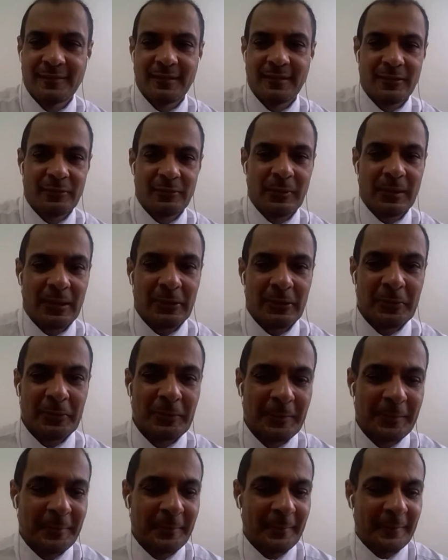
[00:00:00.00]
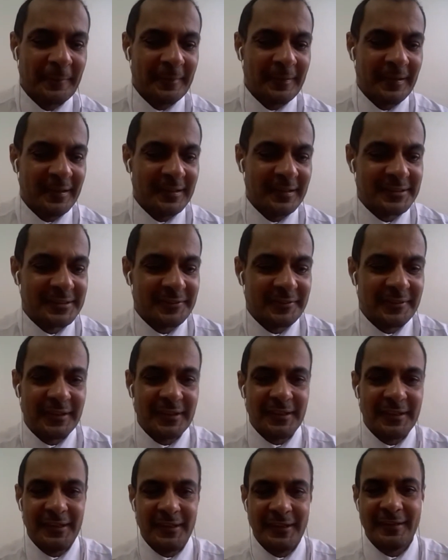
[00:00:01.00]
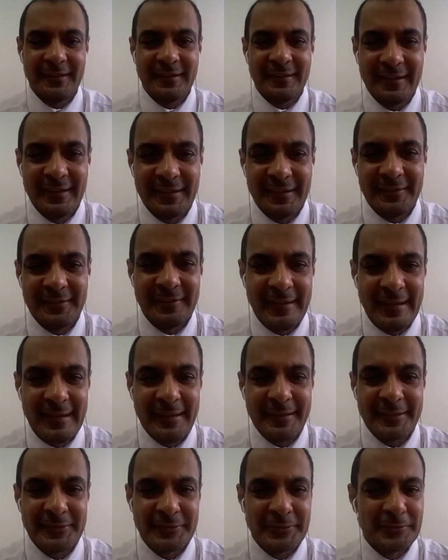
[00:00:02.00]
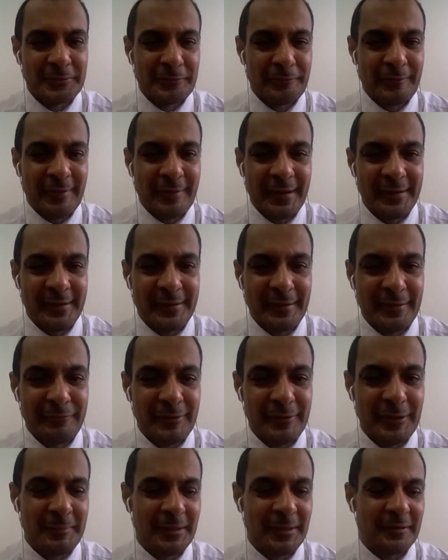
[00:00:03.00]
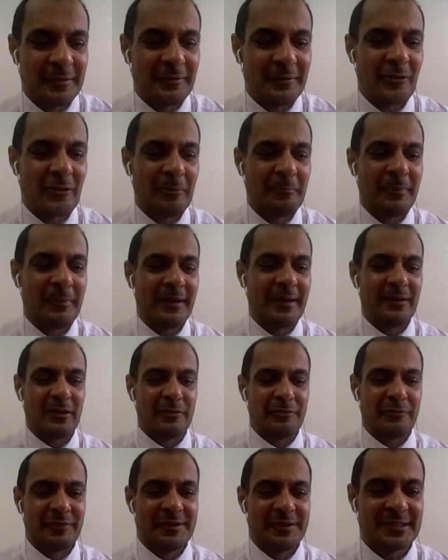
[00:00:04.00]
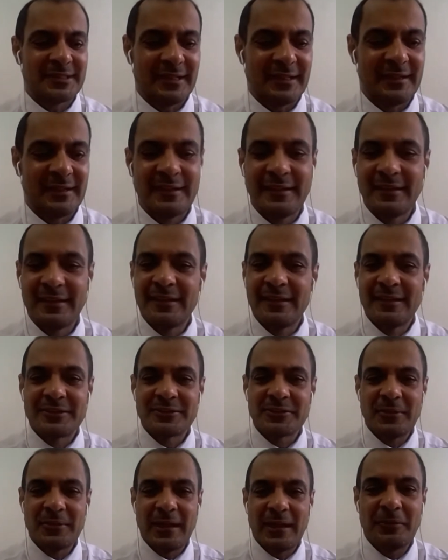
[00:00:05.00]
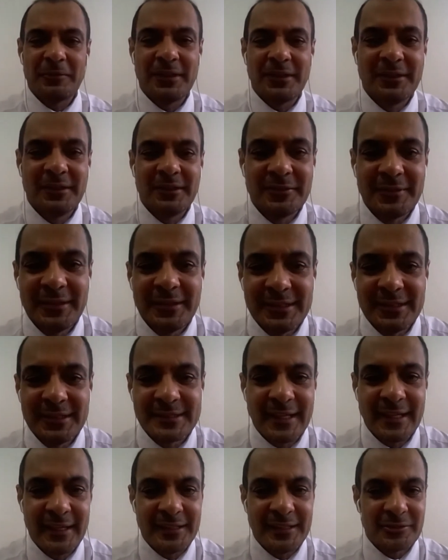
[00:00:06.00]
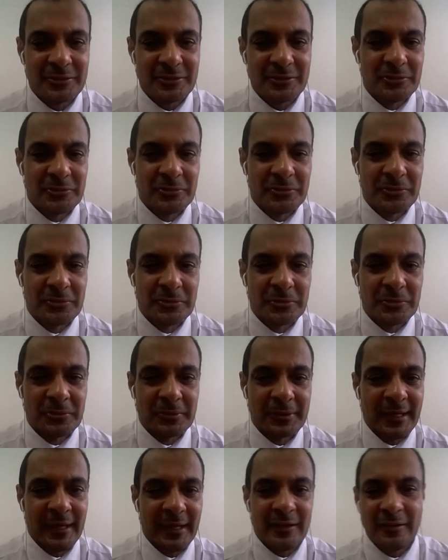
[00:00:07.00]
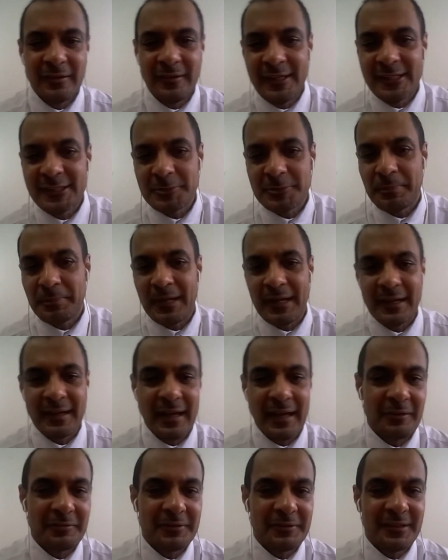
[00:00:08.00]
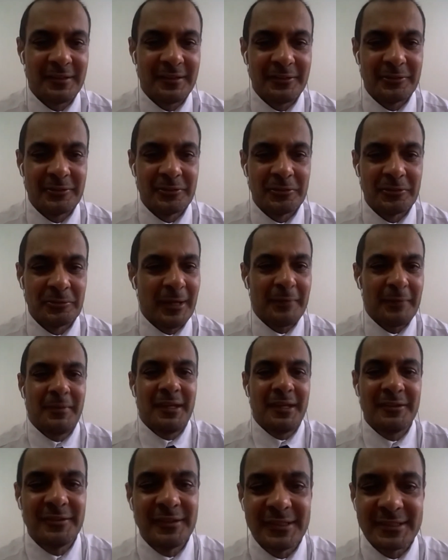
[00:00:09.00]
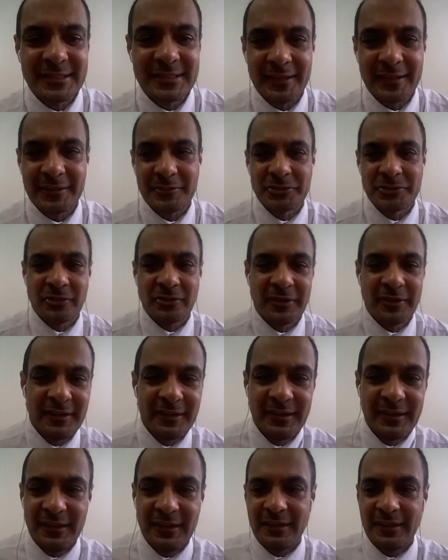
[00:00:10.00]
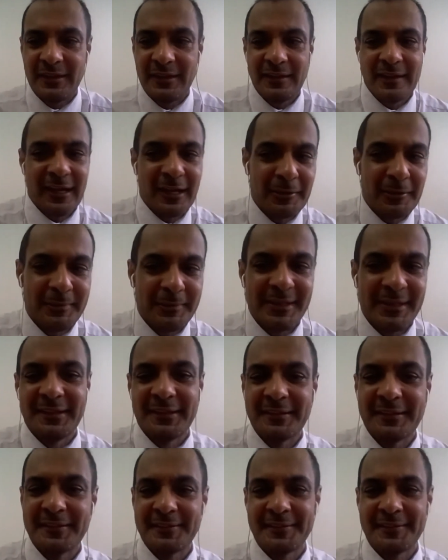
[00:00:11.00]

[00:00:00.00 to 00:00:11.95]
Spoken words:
Okay, wow. It's really rare to find a female combat officer. So how did you decide to get on this path? What made you decide to join the army?